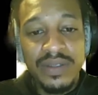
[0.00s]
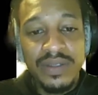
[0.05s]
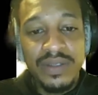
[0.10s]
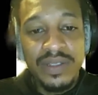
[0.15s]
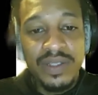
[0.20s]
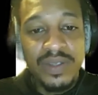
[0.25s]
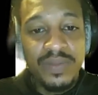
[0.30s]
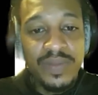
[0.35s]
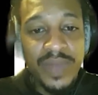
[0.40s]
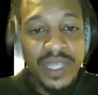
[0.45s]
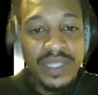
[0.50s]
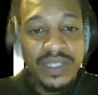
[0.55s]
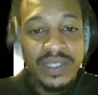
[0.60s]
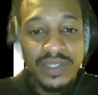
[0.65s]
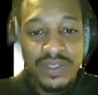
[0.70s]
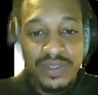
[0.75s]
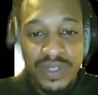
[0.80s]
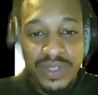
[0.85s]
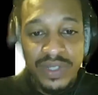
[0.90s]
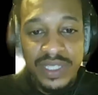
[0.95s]
So make the
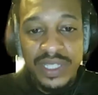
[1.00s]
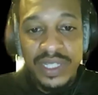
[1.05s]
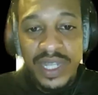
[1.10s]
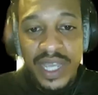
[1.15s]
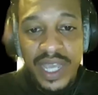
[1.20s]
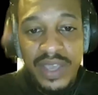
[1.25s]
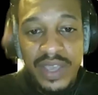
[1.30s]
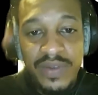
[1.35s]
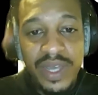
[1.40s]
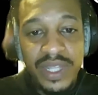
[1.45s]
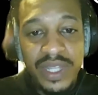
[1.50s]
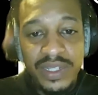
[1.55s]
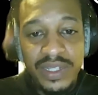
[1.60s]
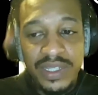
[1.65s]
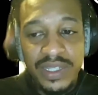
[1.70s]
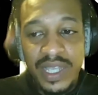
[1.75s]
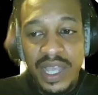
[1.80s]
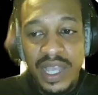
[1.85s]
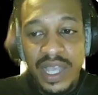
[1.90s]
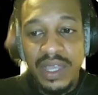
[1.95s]
choice today while there's
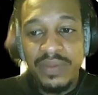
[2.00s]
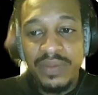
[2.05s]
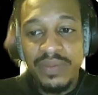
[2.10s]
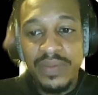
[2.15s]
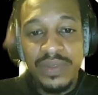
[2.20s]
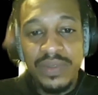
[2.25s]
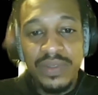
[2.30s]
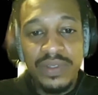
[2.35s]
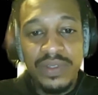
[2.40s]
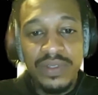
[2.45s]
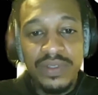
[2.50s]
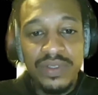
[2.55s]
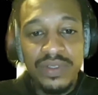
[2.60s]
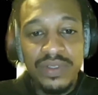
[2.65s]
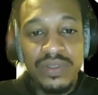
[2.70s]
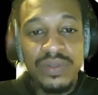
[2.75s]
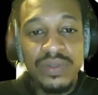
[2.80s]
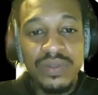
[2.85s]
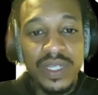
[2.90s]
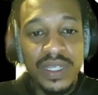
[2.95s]
time,
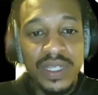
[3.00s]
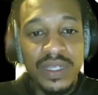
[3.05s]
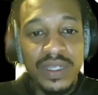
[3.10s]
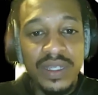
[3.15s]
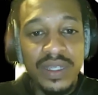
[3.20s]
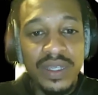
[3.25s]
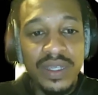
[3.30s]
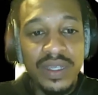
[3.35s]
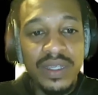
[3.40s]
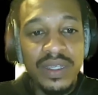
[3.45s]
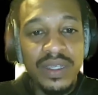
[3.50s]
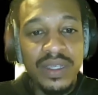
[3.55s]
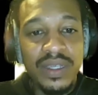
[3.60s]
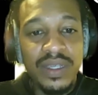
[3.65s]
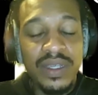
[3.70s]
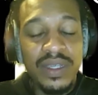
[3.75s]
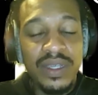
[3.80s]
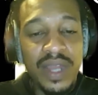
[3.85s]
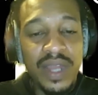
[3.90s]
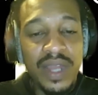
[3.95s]
truly,
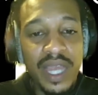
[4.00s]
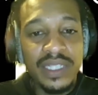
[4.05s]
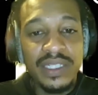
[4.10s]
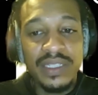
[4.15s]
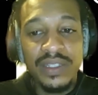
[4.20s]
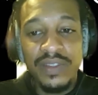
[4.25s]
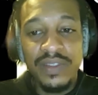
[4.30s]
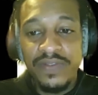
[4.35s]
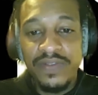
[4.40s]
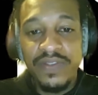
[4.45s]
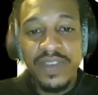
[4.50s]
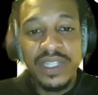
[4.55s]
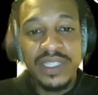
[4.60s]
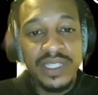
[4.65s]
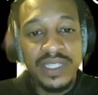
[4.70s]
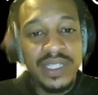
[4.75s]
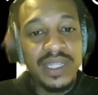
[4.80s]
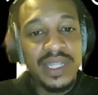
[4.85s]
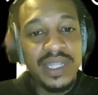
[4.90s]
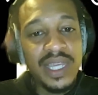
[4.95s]
and actually fix
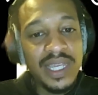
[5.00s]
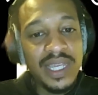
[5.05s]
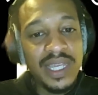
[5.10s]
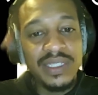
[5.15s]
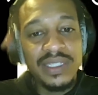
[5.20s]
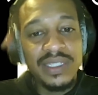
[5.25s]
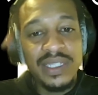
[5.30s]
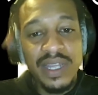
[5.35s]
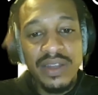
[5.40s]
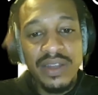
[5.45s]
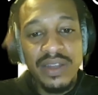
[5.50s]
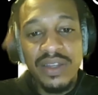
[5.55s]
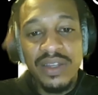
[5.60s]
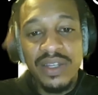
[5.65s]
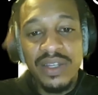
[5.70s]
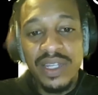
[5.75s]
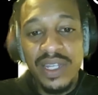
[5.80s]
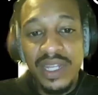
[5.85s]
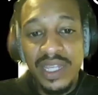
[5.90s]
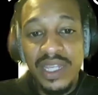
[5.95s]
the things that are
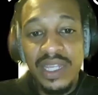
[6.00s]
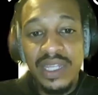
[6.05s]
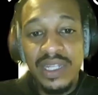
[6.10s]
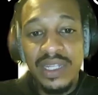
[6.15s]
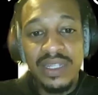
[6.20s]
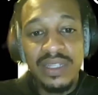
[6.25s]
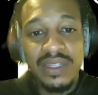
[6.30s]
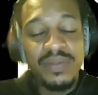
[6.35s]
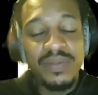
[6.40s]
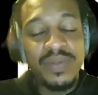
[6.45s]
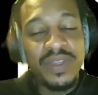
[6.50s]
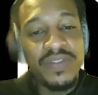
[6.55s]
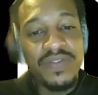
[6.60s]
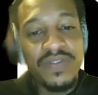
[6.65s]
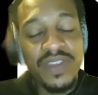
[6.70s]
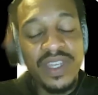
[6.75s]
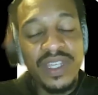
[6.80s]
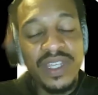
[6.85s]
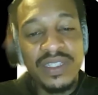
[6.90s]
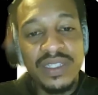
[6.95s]
needed to be
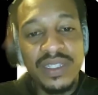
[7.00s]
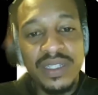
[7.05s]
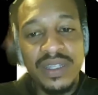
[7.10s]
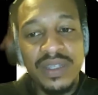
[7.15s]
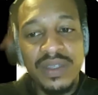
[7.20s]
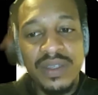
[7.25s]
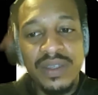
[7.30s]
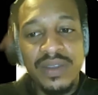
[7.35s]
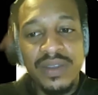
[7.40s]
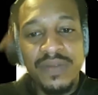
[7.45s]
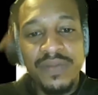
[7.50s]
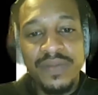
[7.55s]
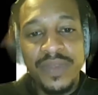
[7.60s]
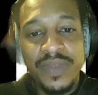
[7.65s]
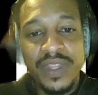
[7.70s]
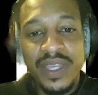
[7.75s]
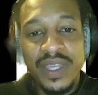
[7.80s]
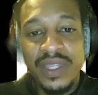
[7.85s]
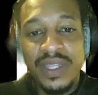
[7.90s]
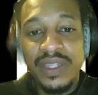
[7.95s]
fixed,
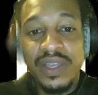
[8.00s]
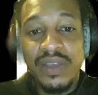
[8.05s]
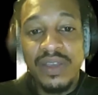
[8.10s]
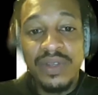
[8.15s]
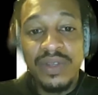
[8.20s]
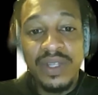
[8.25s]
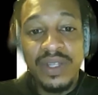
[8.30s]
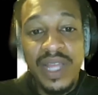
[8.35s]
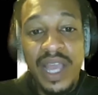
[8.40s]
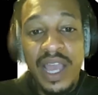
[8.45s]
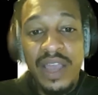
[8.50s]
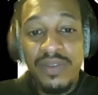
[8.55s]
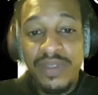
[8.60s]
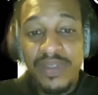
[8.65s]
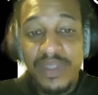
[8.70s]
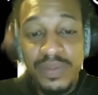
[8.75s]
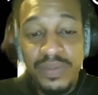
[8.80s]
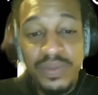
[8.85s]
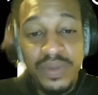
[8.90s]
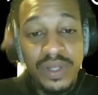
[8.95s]
and don't allow
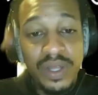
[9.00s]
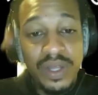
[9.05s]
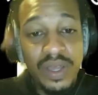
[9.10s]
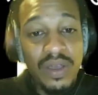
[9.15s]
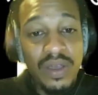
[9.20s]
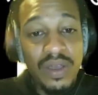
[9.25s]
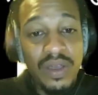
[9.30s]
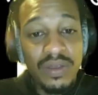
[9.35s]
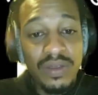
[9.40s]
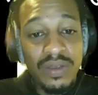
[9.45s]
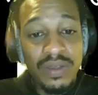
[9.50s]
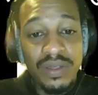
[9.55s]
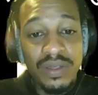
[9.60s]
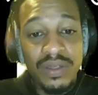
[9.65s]
it to prolong